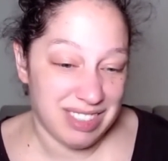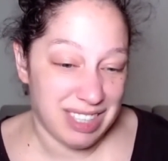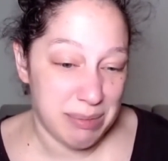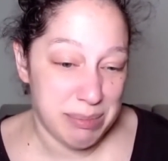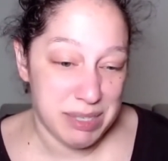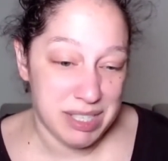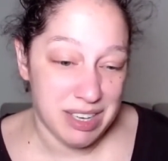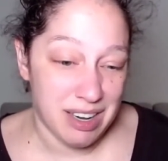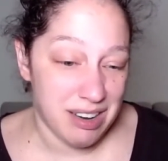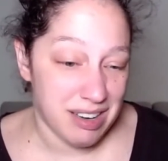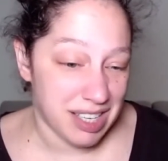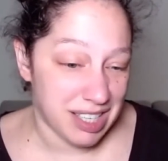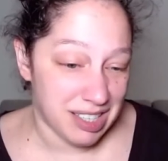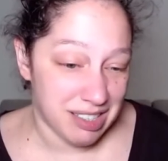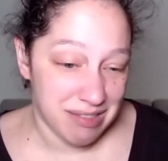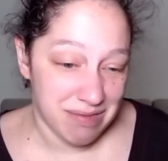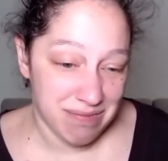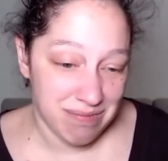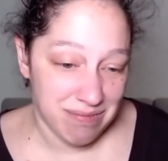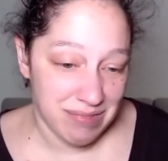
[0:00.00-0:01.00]
I'm
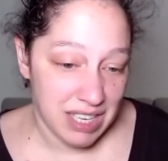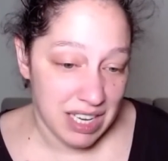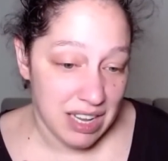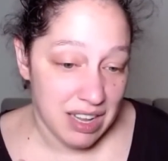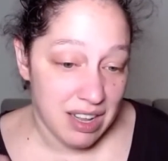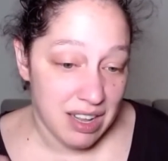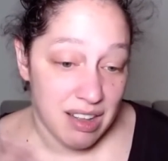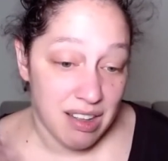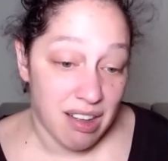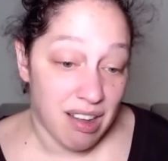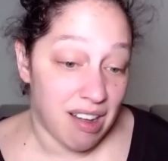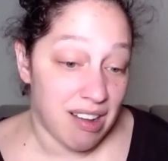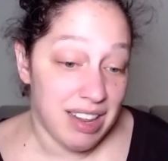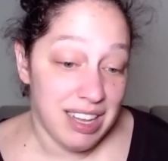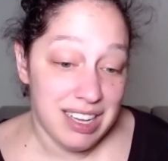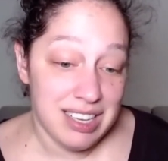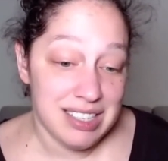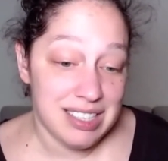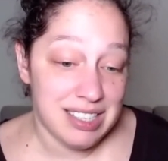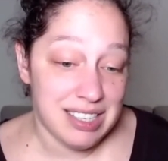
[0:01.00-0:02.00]
sorry. All I
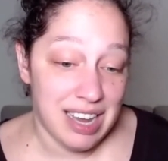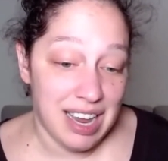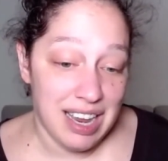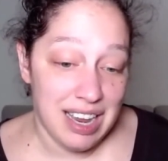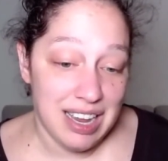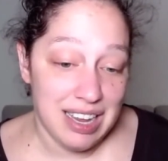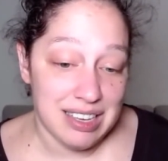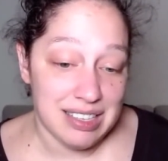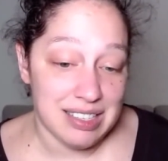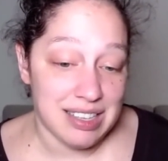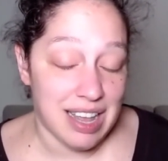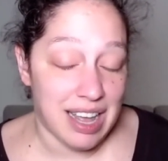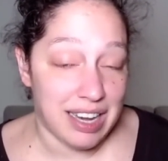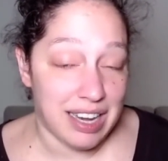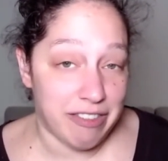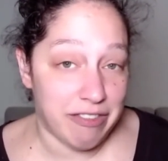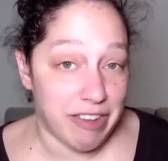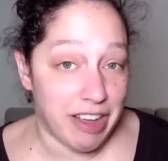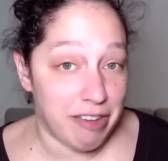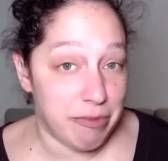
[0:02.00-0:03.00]
can say is that
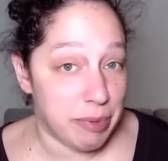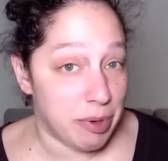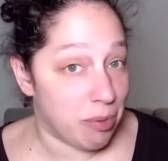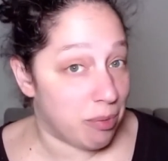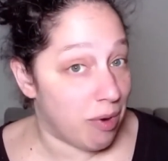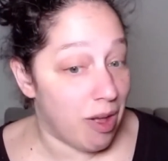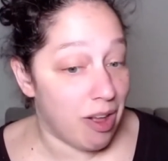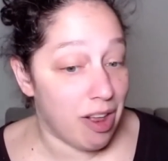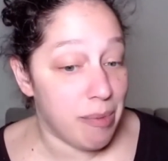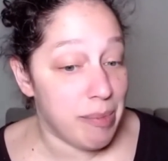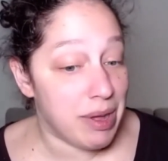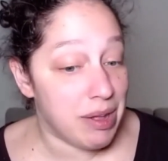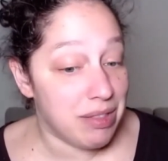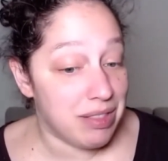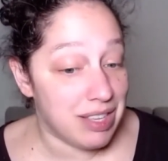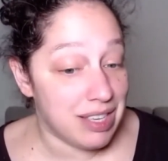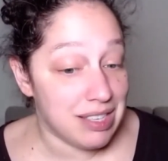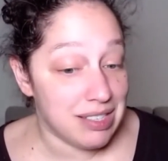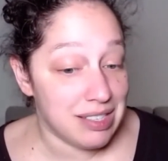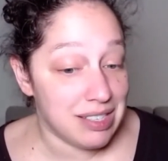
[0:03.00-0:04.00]
if I've been wrong about
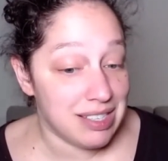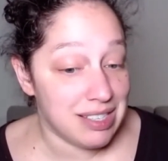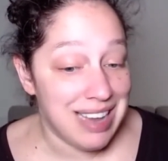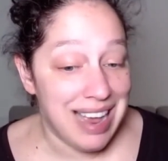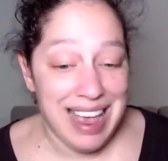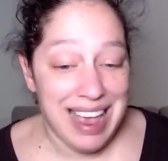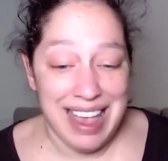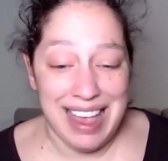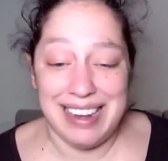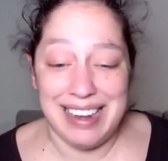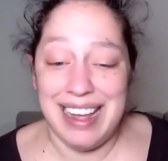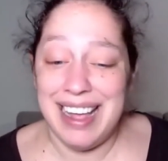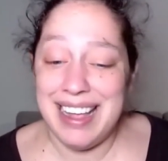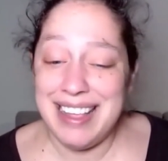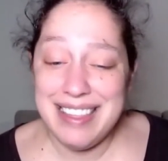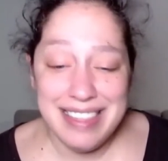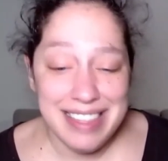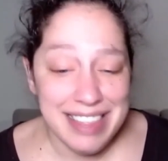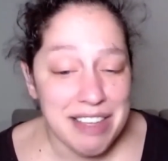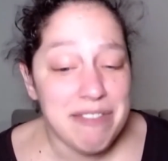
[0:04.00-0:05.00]
this, and I
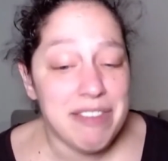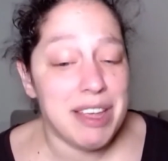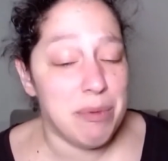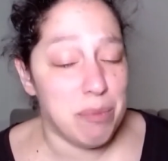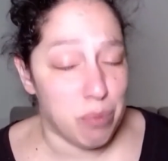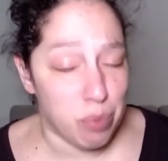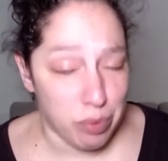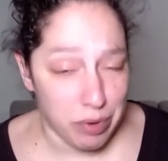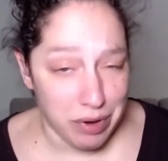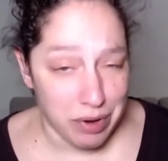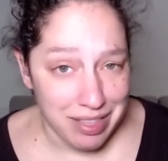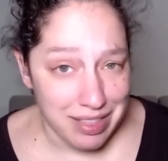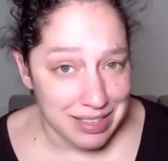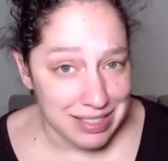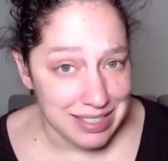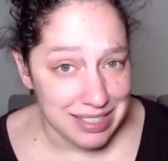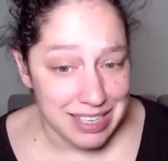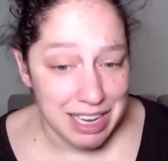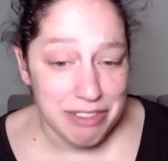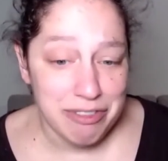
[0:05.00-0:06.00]
live and breathe
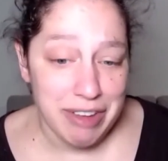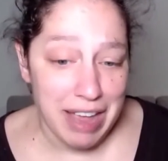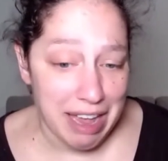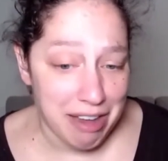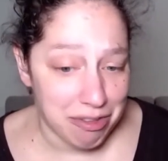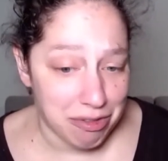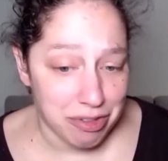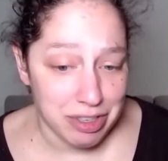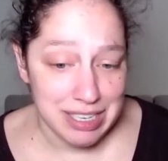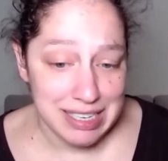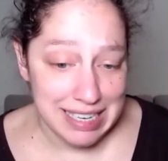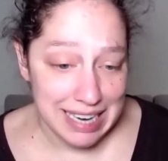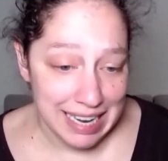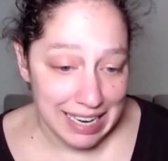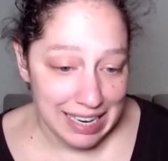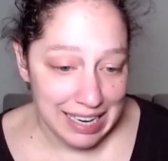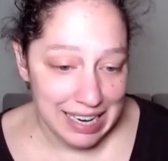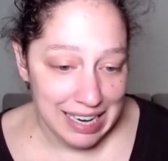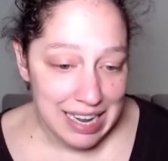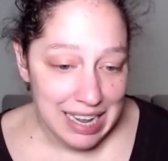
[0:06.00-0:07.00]
this stuff every
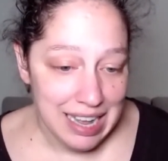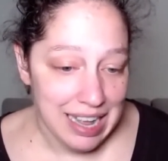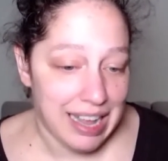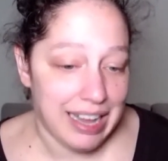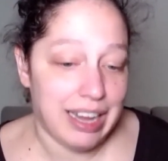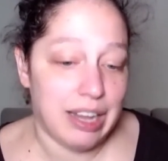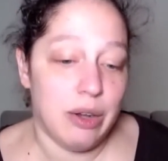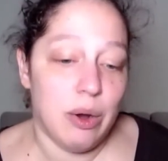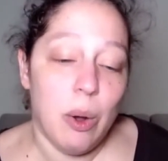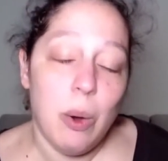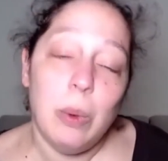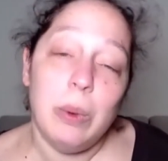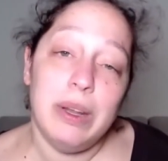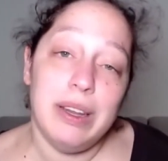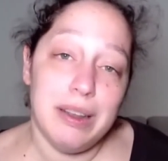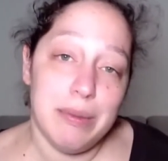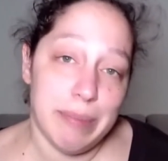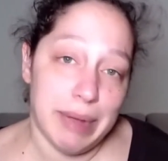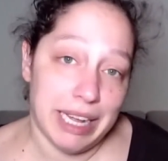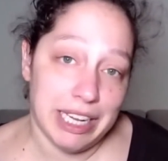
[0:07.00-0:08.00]
day, I can
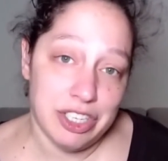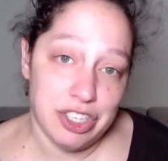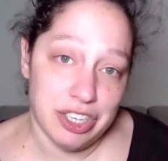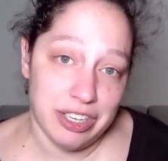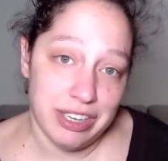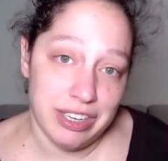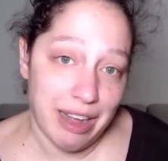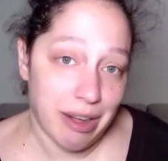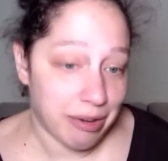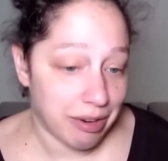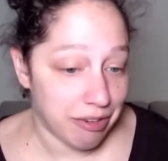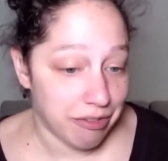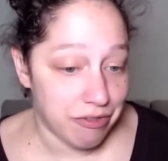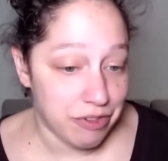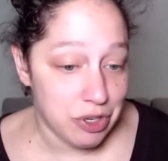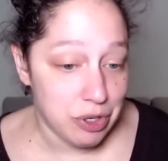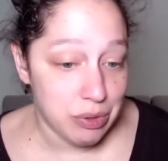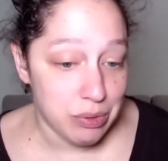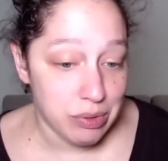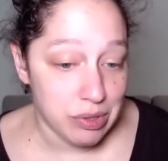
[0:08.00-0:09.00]
only imagine how
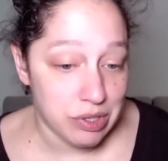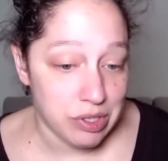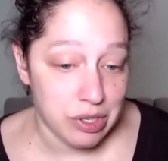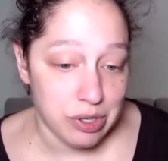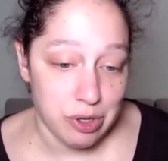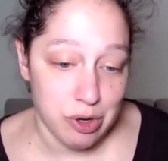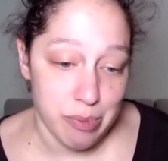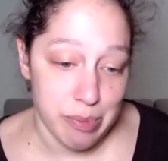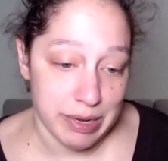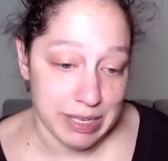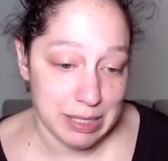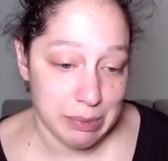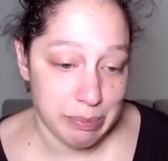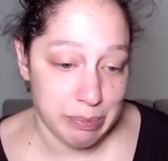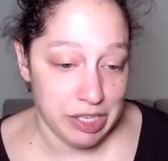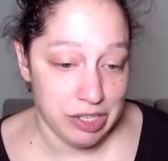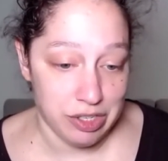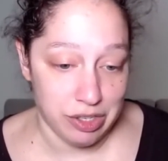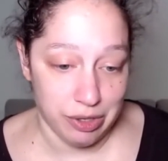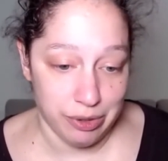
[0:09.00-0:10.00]
confused you must
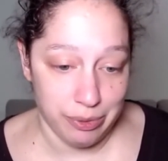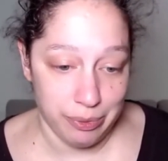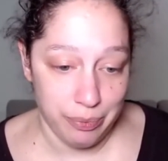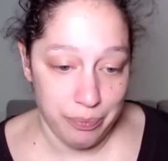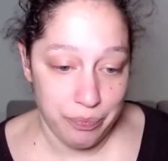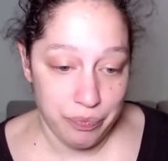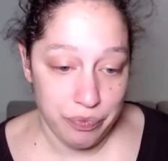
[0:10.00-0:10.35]
be too.